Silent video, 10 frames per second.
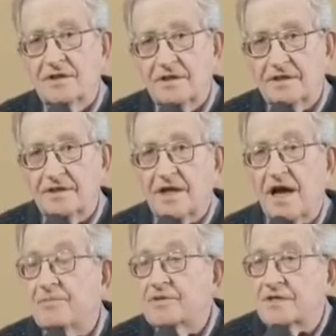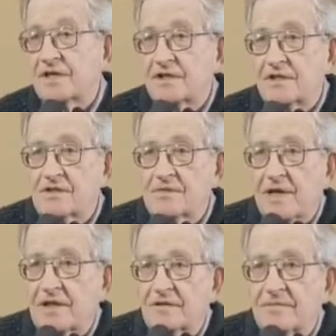at the opposite end of the
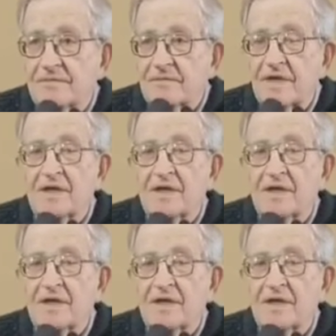spectrum,